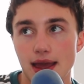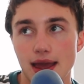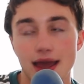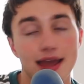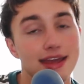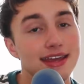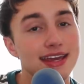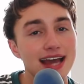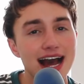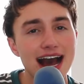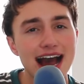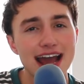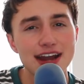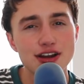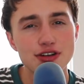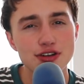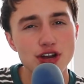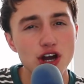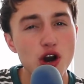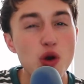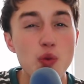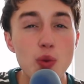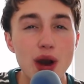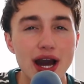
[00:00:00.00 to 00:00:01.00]
Yeah, I don't
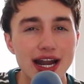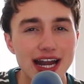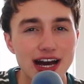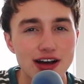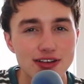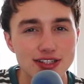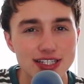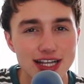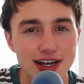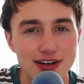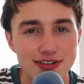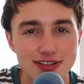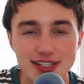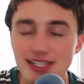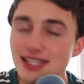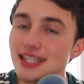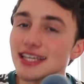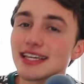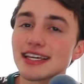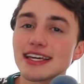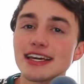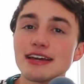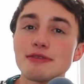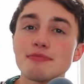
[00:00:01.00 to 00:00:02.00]
know what else I was
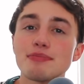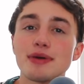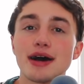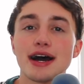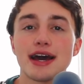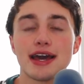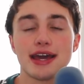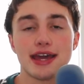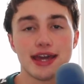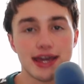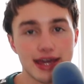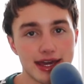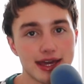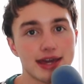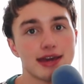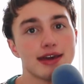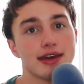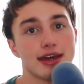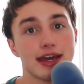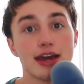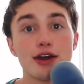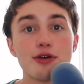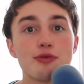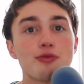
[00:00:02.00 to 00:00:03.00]
thinking, but
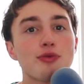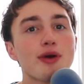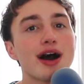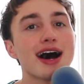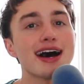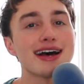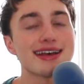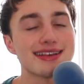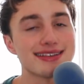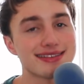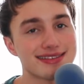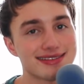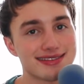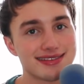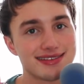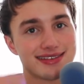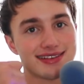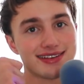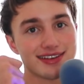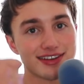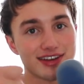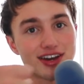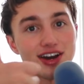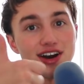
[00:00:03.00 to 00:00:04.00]
it was
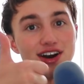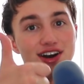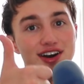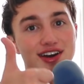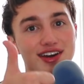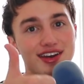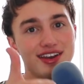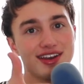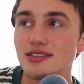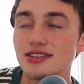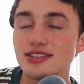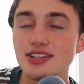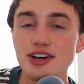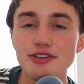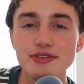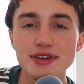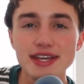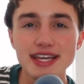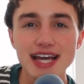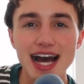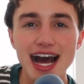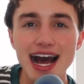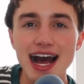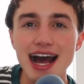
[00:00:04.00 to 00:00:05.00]
good. So
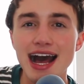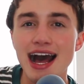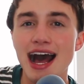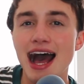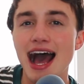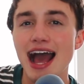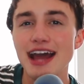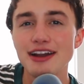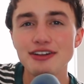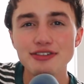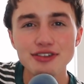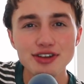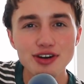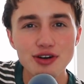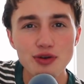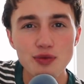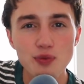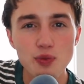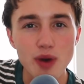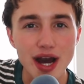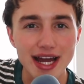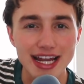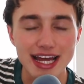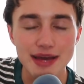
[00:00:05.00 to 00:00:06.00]
yeah, I don't know
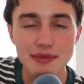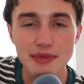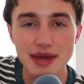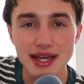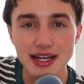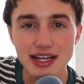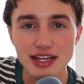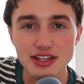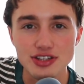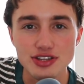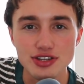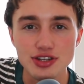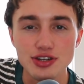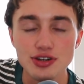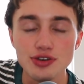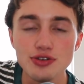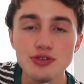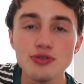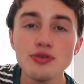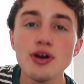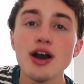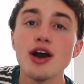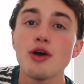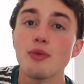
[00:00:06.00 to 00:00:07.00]
what I'm gonna
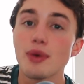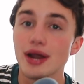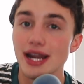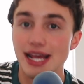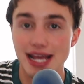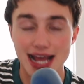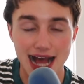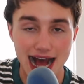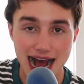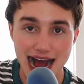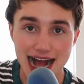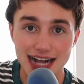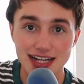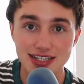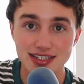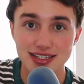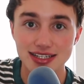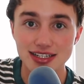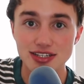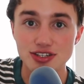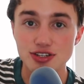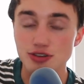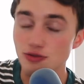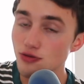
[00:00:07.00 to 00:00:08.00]
do when I
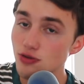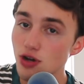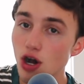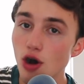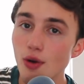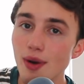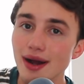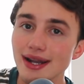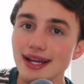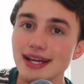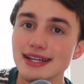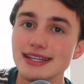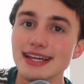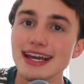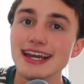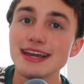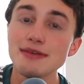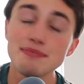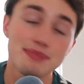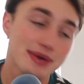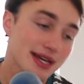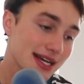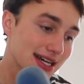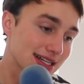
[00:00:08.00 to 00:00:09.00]
actually do go on a
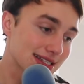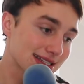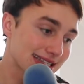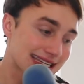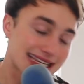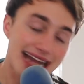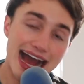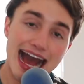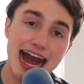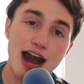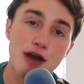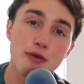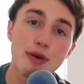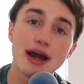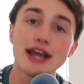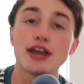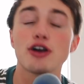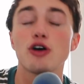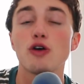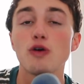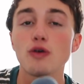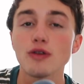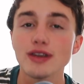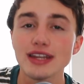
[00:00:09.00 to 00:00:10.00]
date because now I
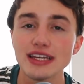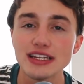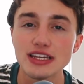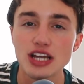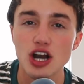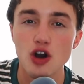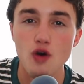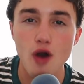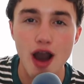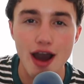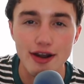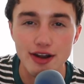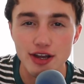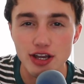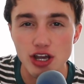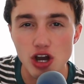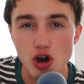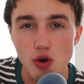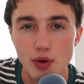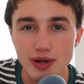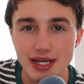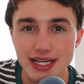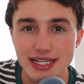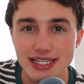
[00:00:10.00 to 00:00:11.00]
only know how to
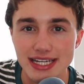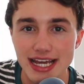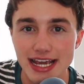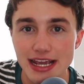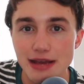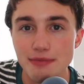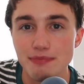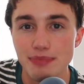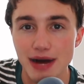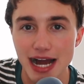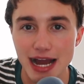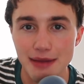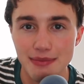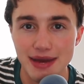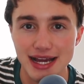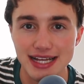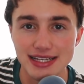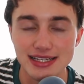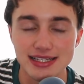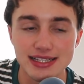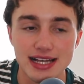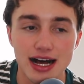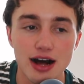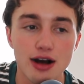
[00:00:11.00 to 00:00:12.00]
go on a date by
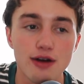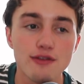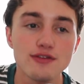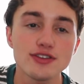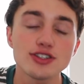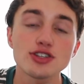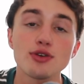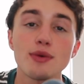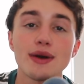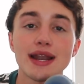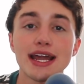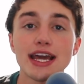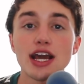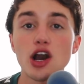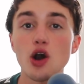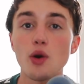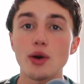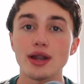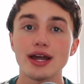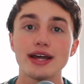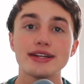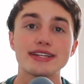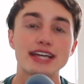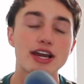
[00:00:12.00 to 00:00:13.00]
myself. So when I go
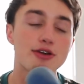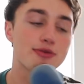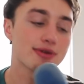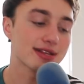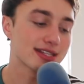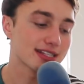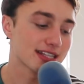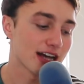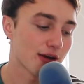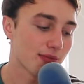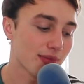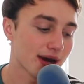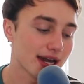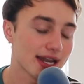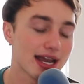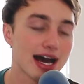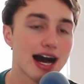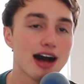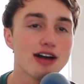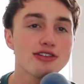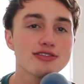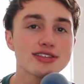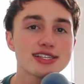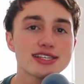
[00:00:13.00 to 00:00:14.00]
on a date with someone
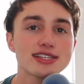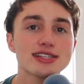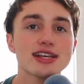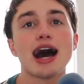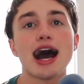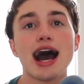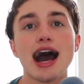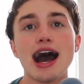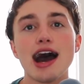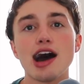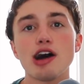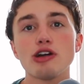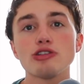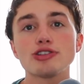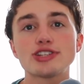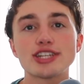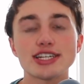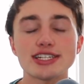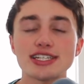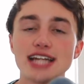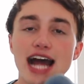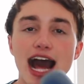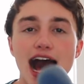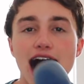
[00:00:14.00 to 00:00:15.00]
else, I'll
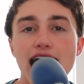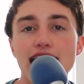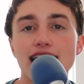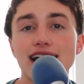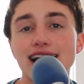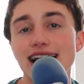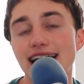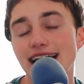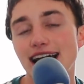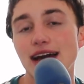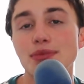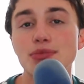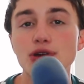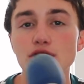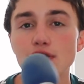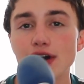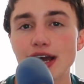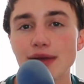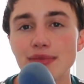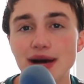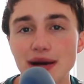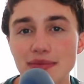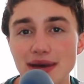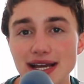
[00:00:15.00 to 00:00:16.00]
just act like I'm
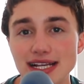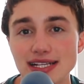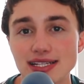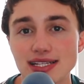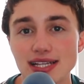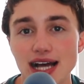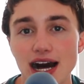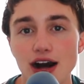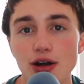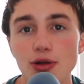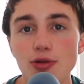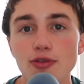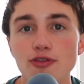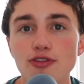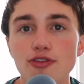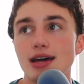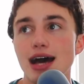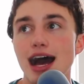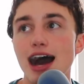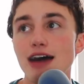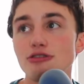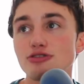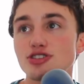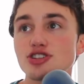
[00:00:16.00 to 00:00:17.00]
going by myself.
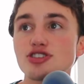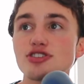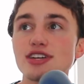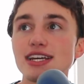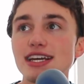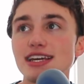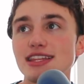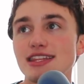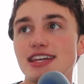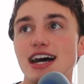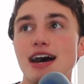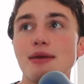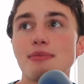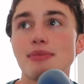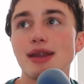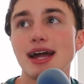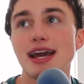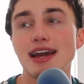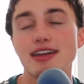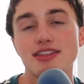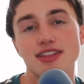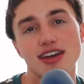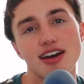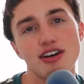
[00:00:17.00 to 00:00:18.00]
I'll treat them
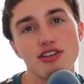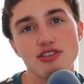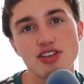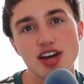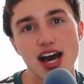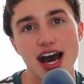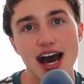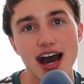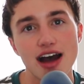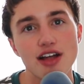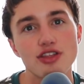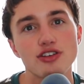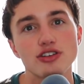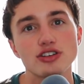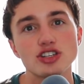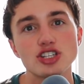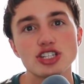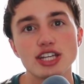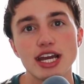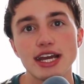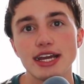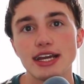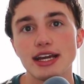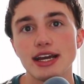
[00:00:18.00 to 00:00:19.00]
like they're the other
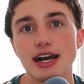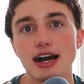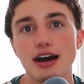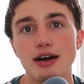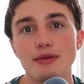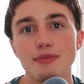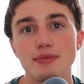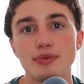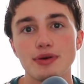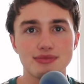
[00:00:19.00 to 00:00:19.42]
Jacob.